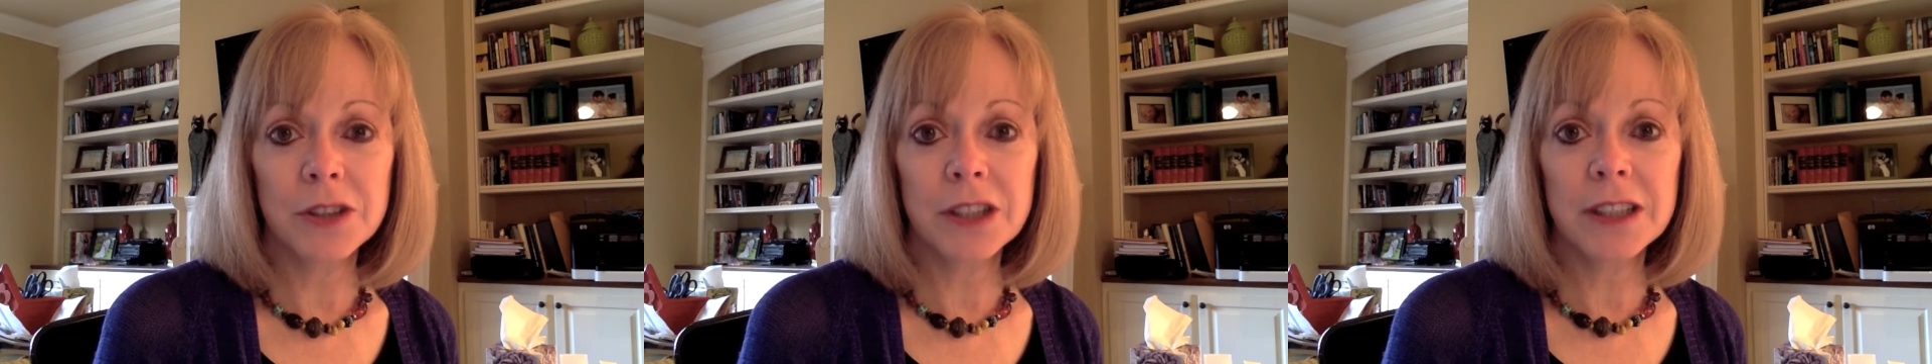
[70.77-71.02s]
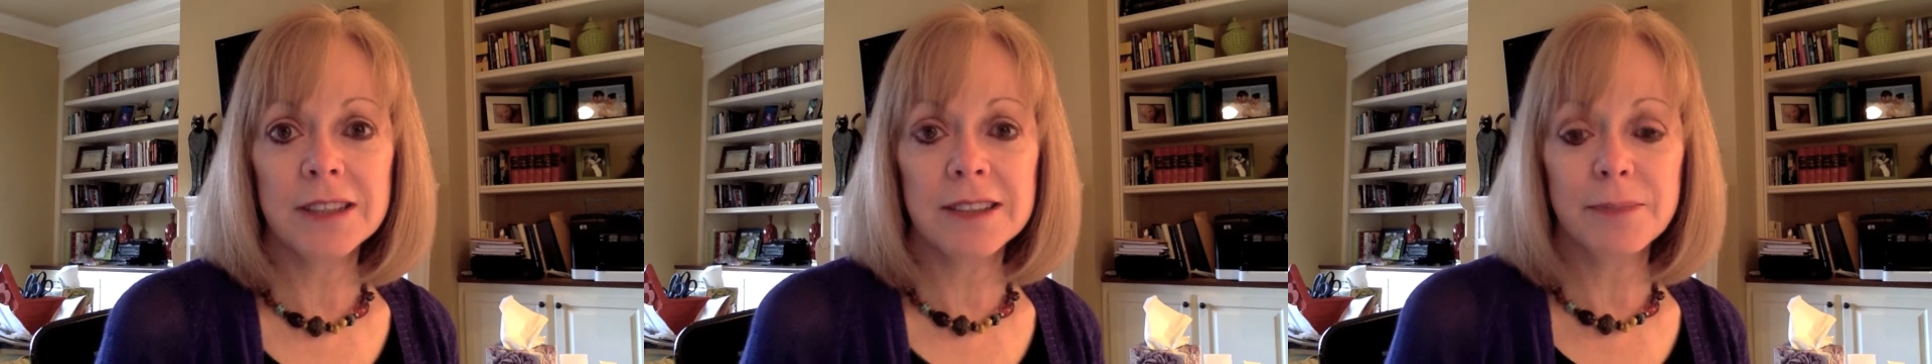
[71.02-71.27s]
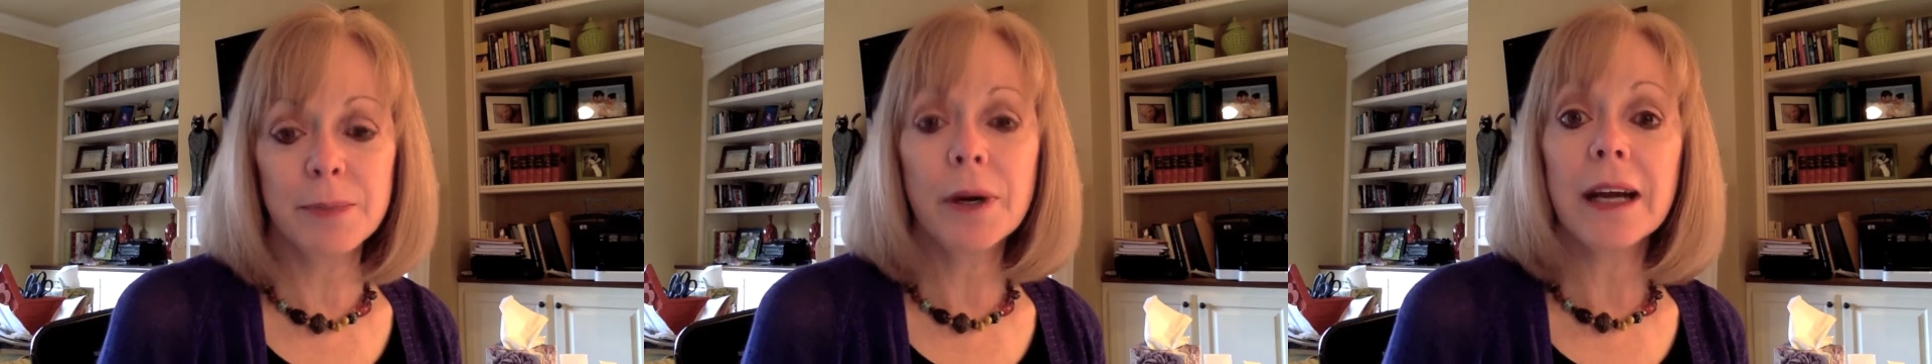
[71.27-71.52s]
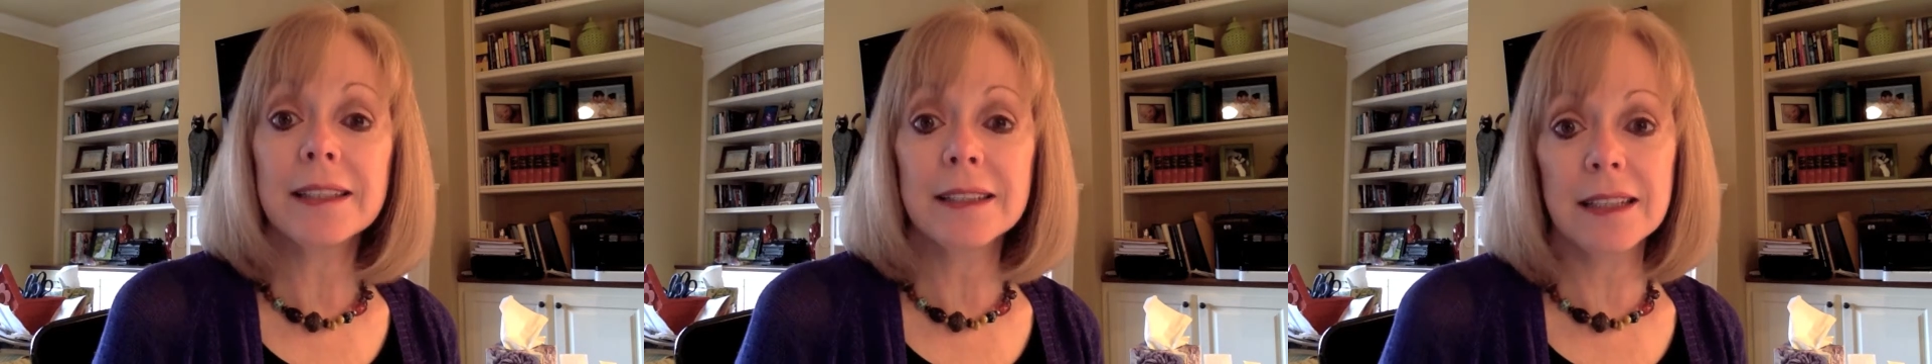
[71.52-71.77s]
She's
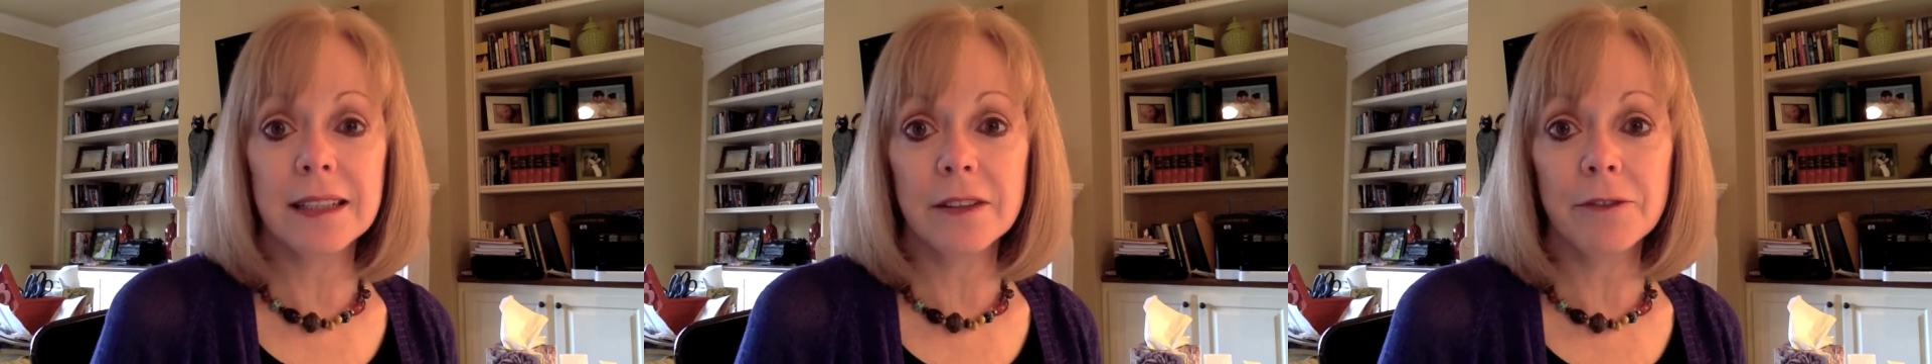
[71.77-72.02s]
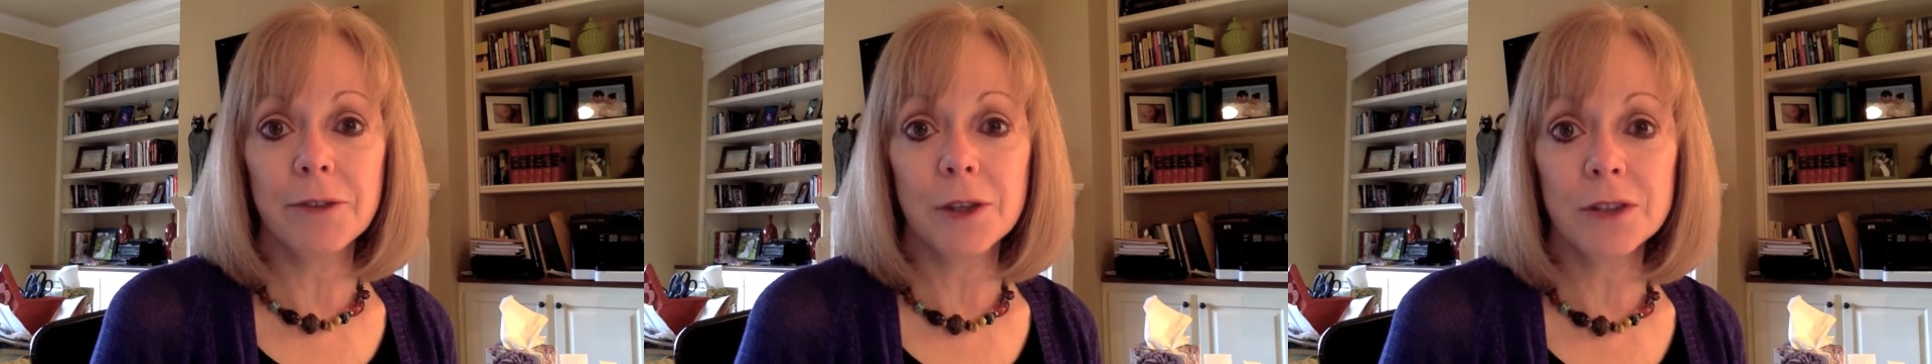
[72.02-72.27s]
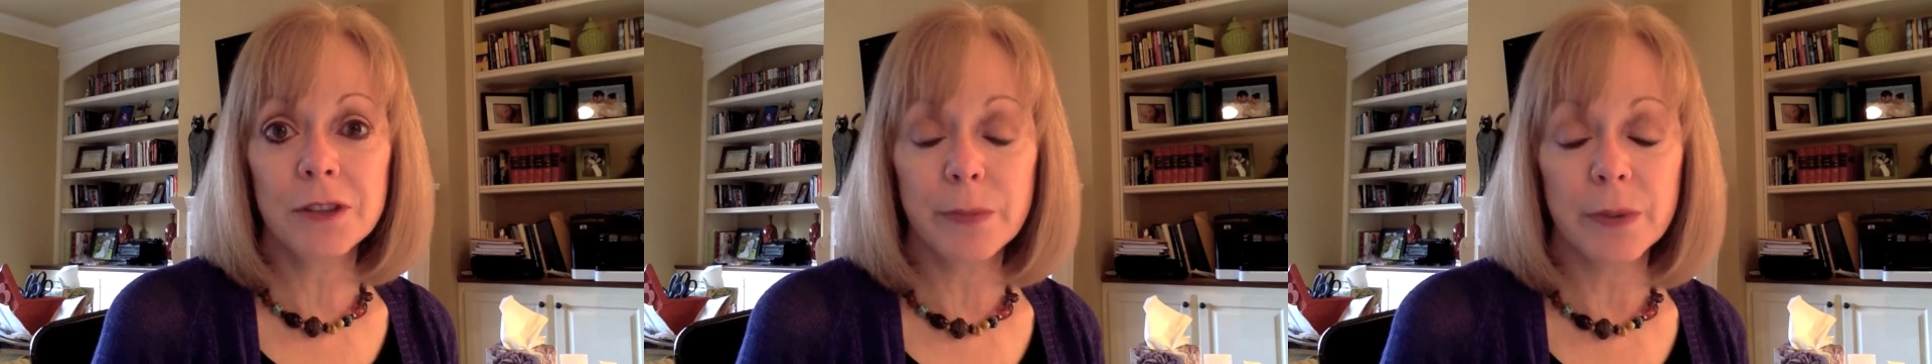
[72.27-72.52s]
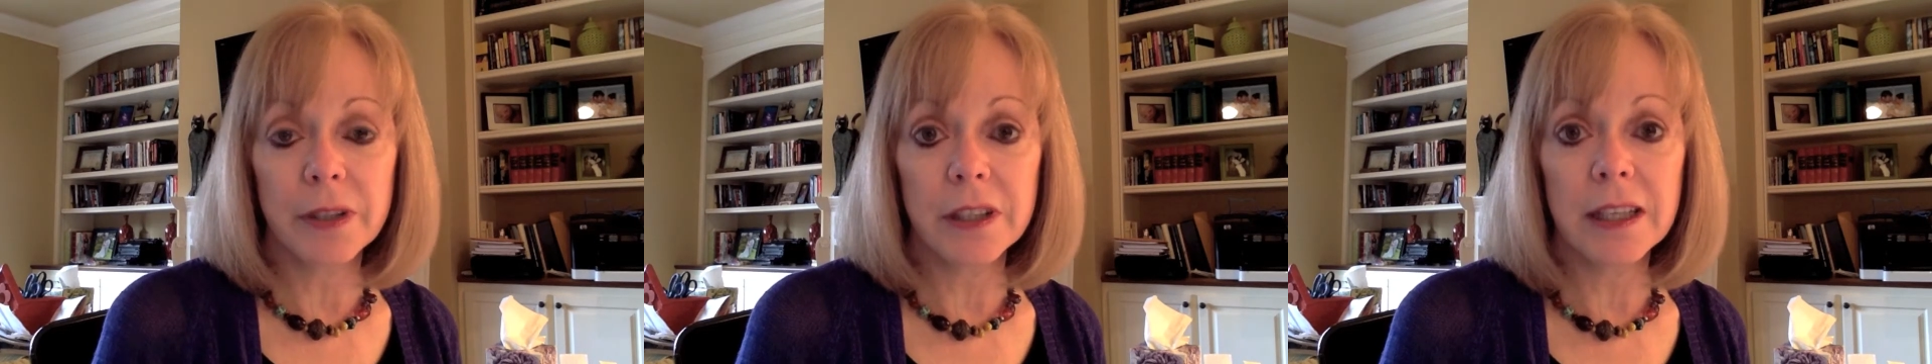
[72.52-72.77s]
pregnant in the first
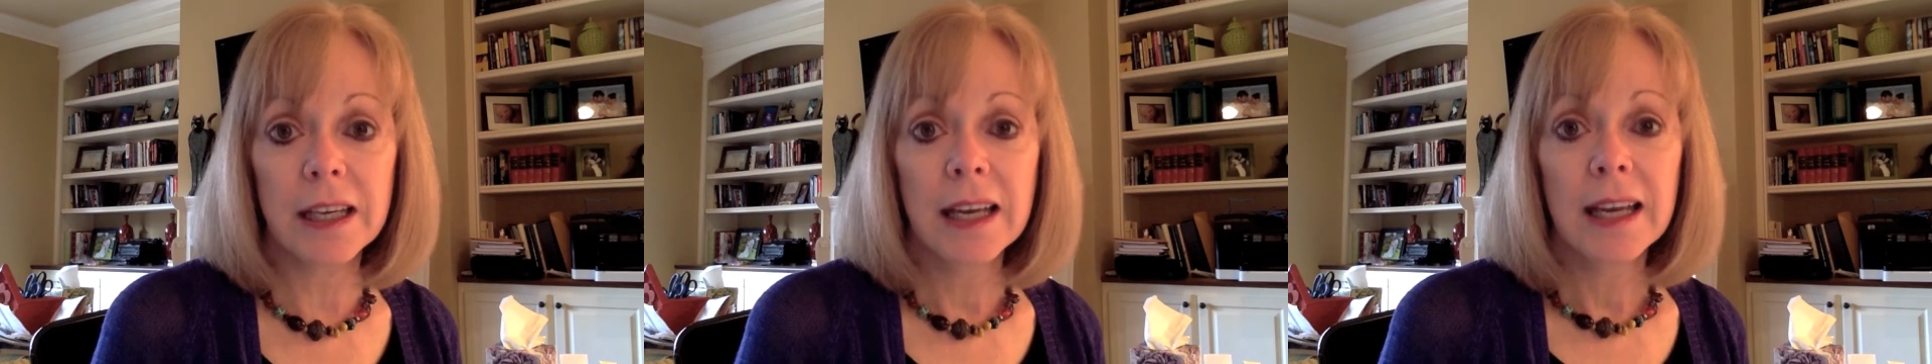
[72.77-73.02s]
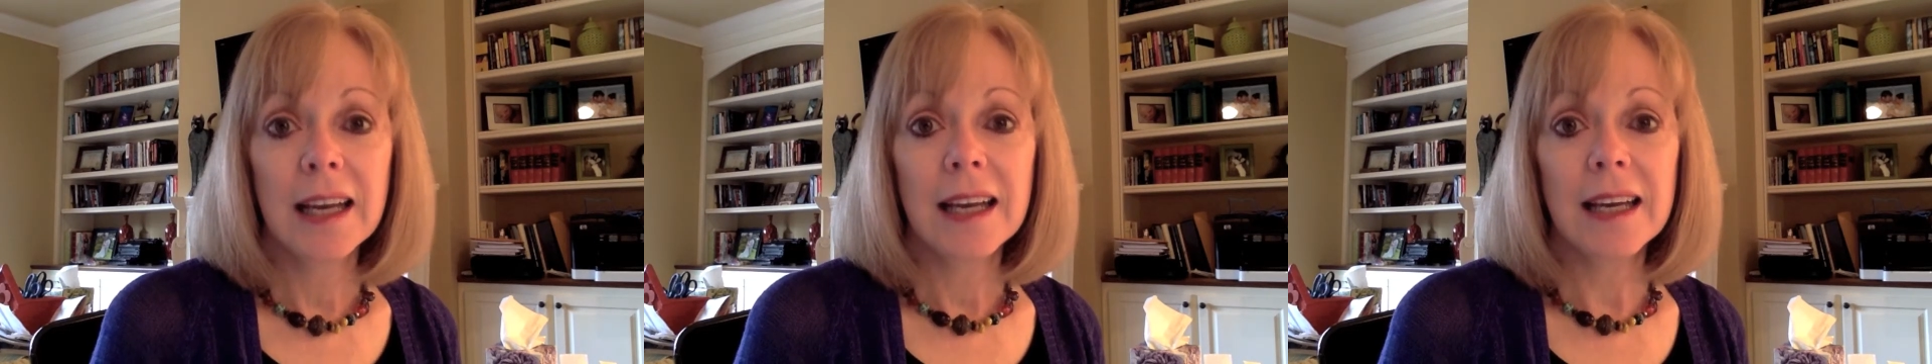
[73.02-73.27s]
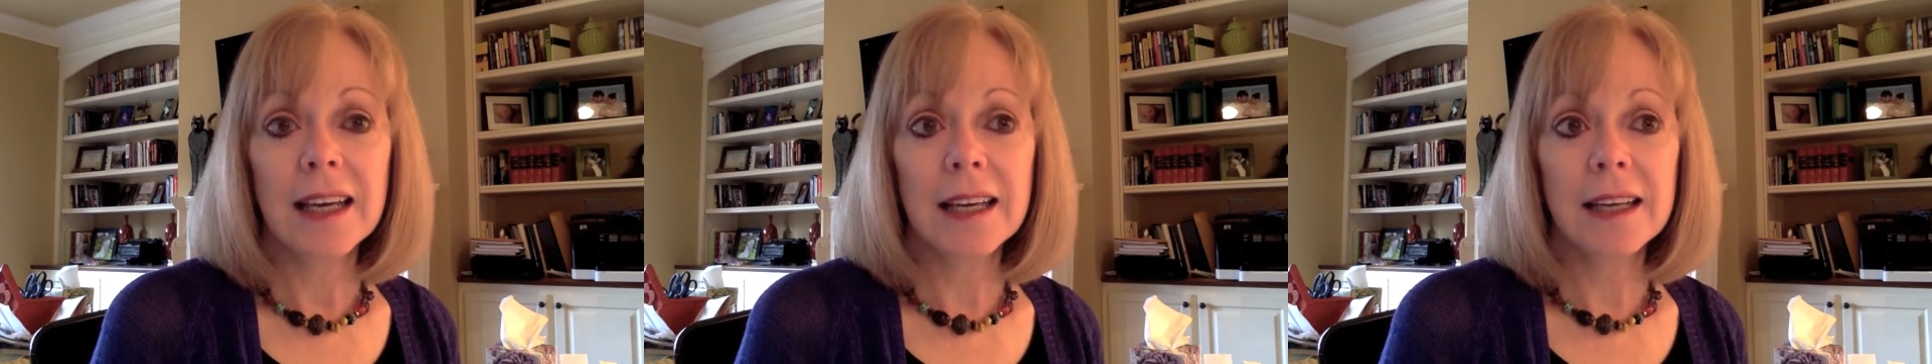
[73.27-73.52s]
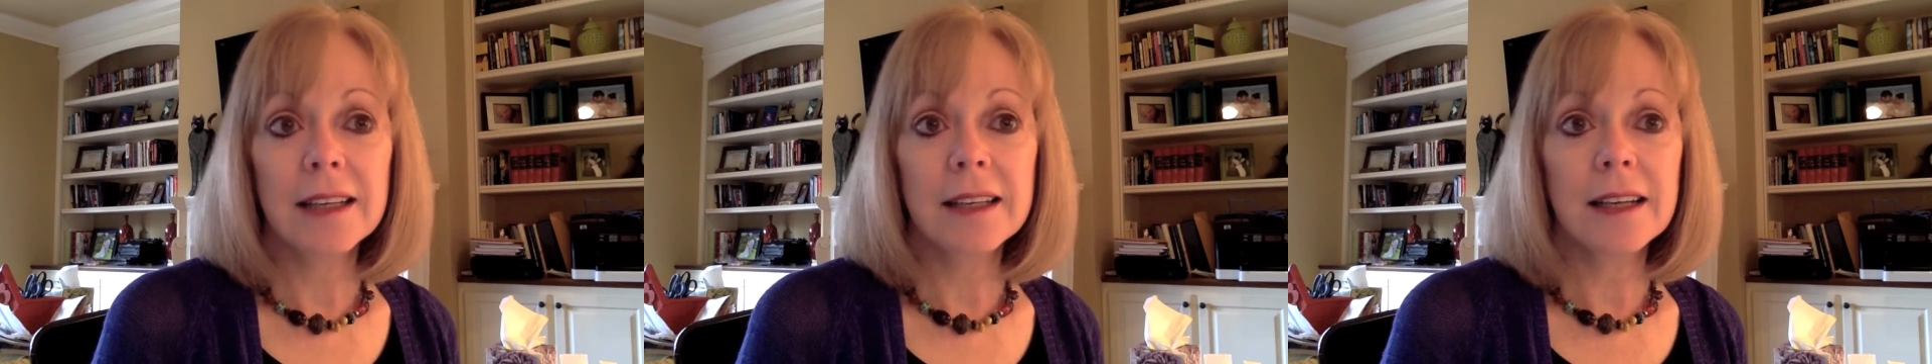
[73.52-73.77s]
book
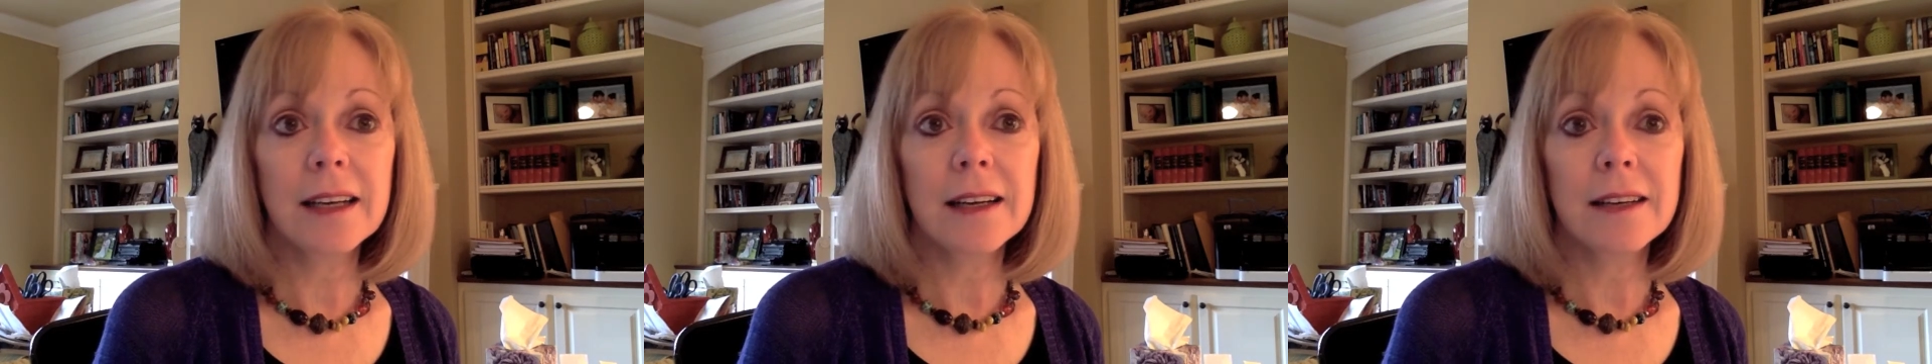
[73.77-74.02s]
and